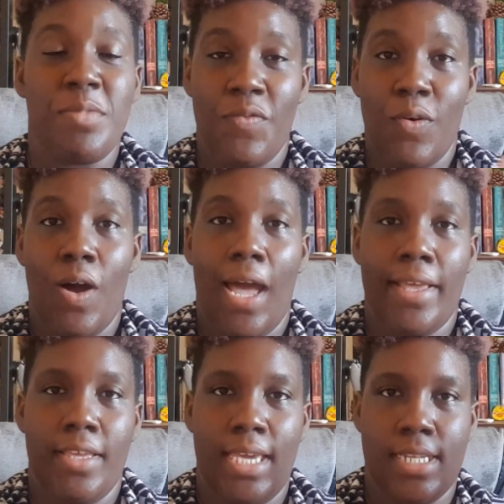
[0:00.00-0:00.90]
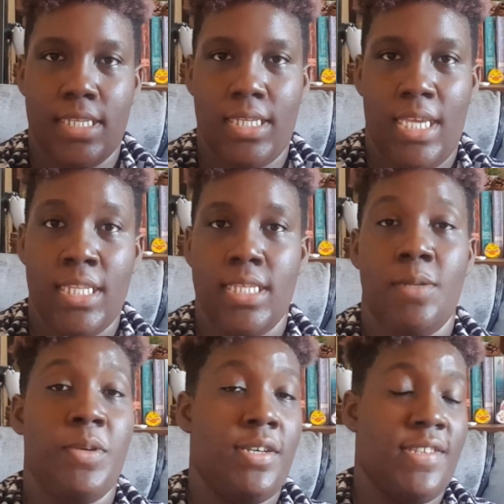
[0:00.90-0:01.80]
before I get into
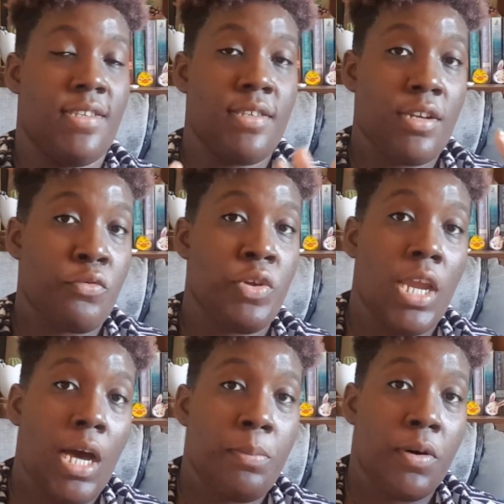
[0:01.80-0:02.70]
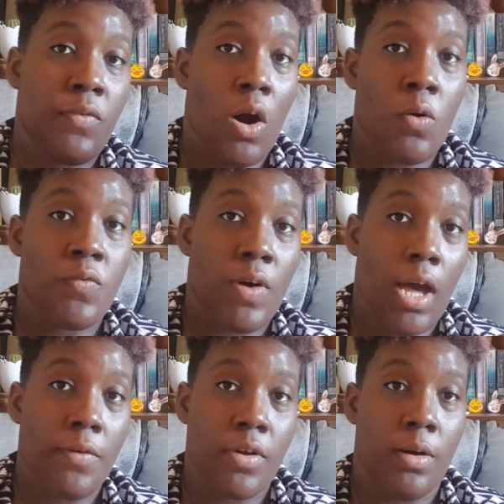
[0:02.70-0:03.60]
it, because this is a recap of how far
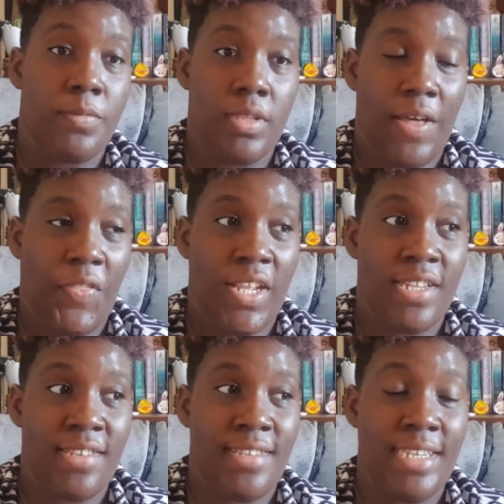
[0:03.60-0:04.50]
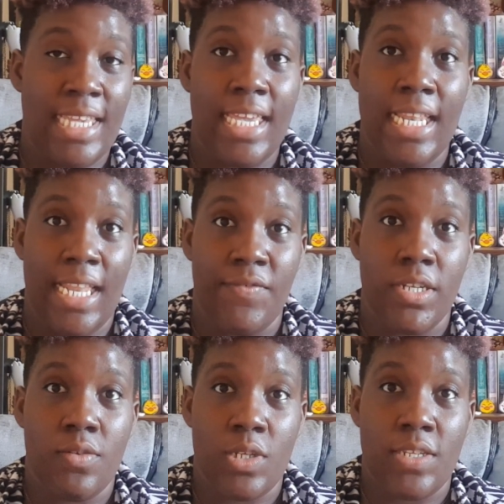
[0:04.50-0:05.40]
I've come, I think this is the day
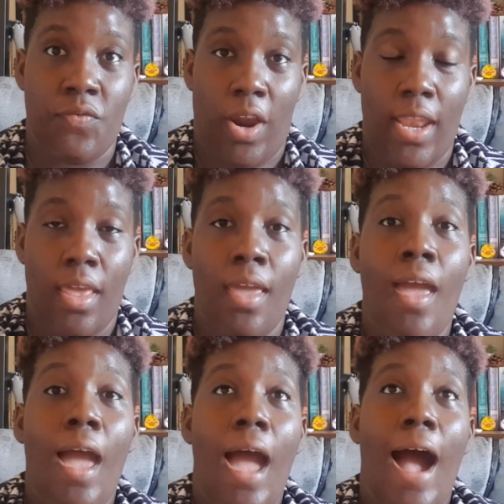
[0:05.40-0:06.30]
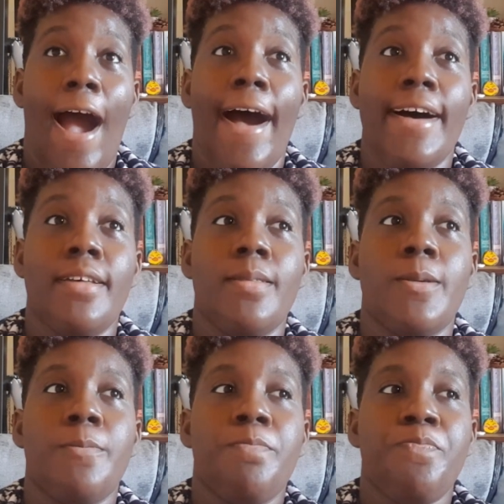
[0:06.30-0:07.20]
11, which is Friday,
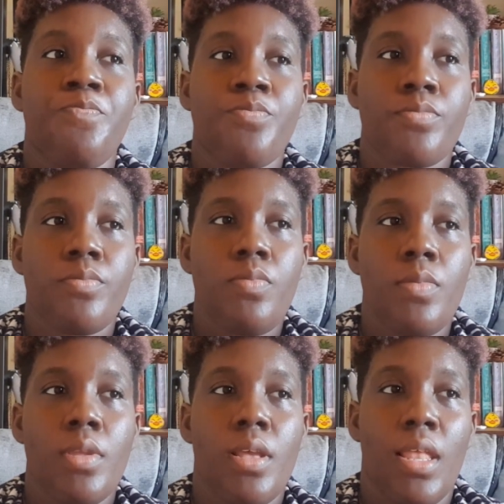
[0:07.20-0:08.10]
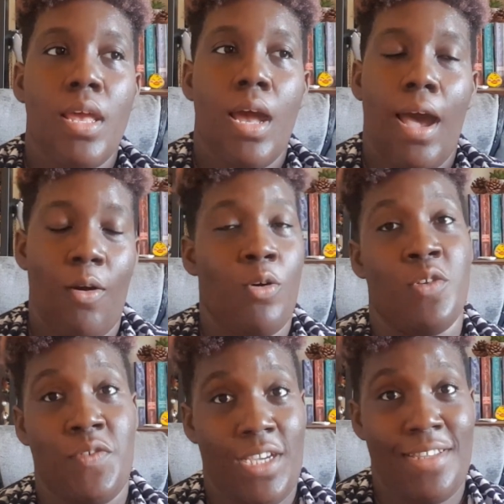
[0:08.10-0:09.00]
and I
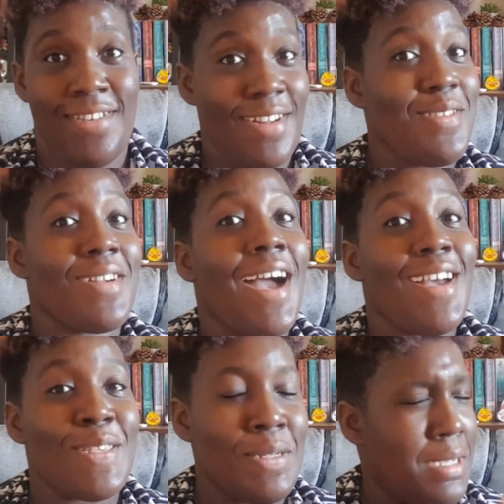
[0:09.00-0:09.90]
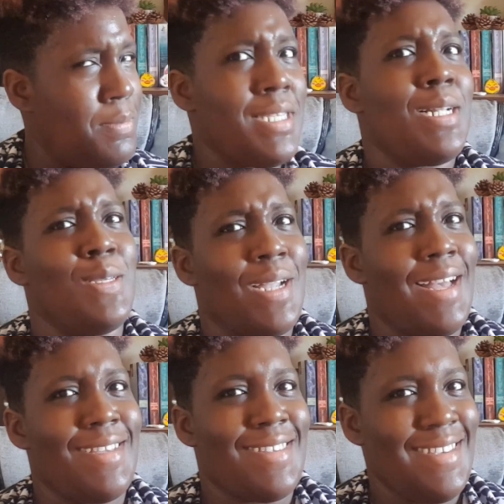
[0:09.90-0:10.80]
always forget to tell you guys, so let me tell you
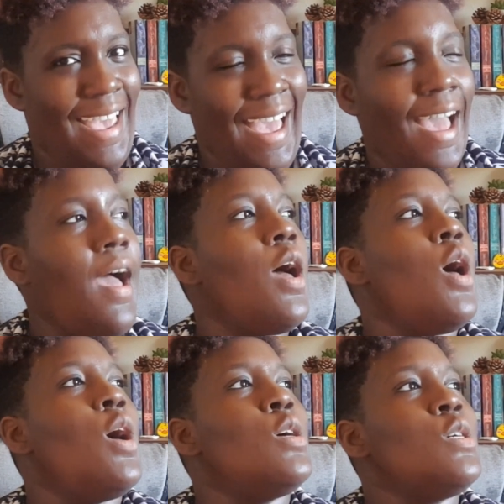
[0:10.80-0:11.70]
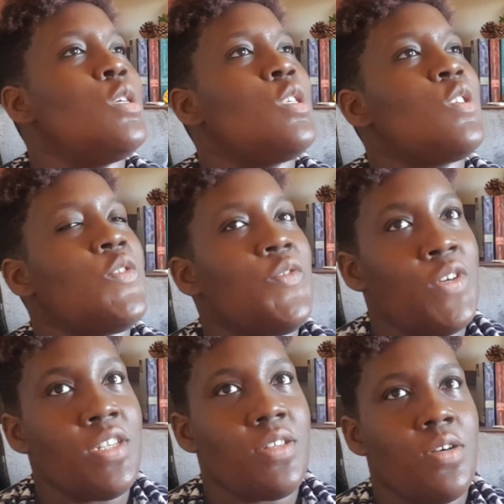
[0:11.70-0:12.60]
guys. So
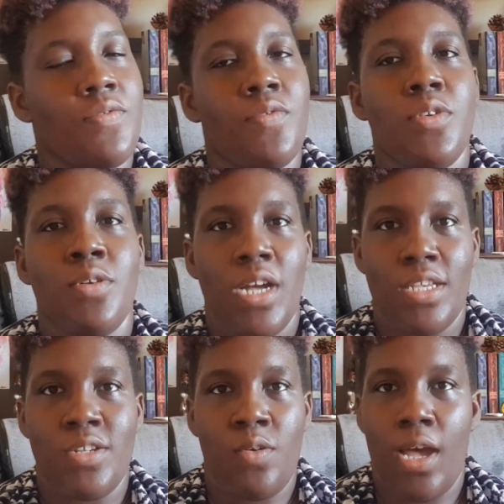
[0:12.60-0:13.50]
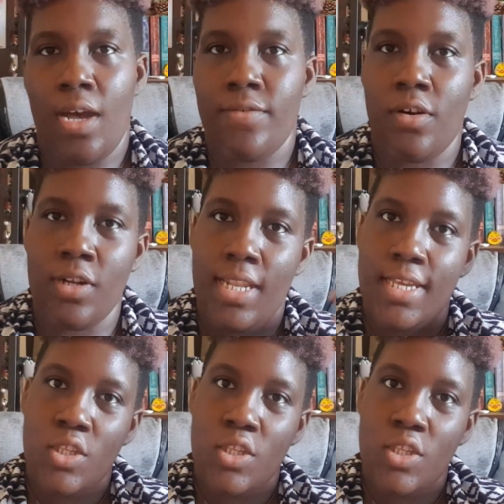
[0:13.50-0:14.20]
first off, you guys know I have an online